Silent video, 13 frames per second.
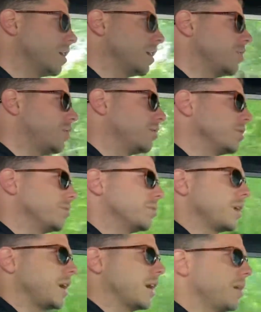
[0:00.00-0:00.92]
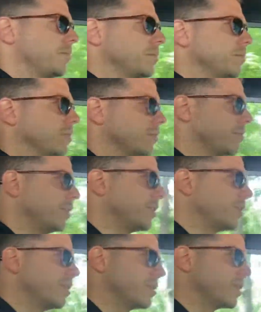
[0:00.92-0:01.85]
Although Saabs of this
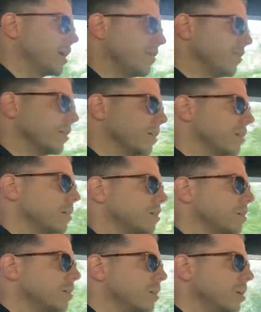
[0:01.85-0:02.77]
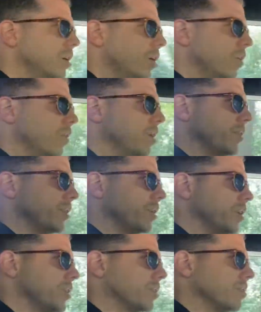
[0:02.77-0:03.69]
vintage have a
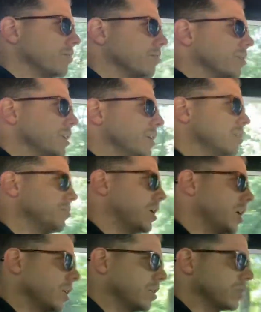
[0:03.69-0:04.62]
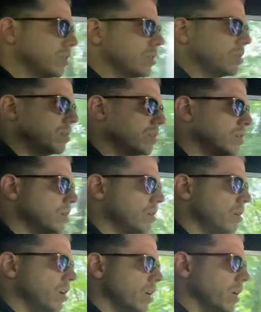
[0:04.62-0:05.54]
reputation for gearbox
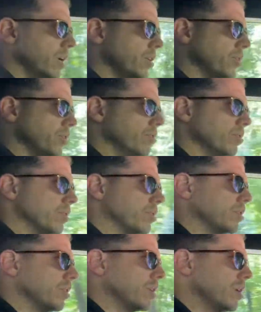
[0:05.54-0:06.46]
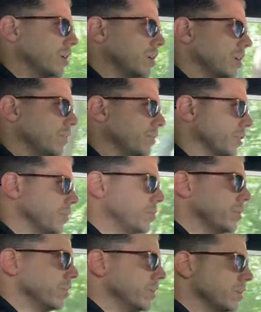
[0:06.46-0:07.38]
issues, I've
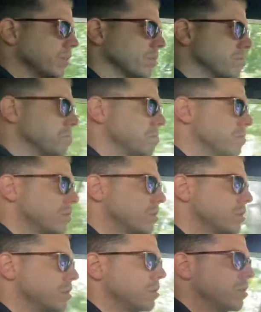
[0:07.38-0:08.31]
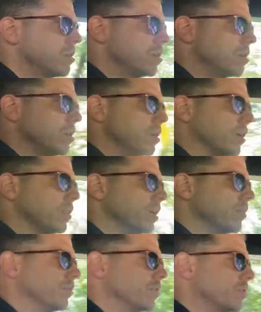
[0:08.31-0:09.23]
experienced
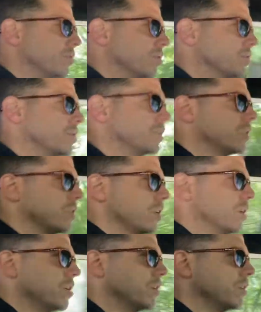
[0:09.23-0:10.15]
nothing of the sort with this car.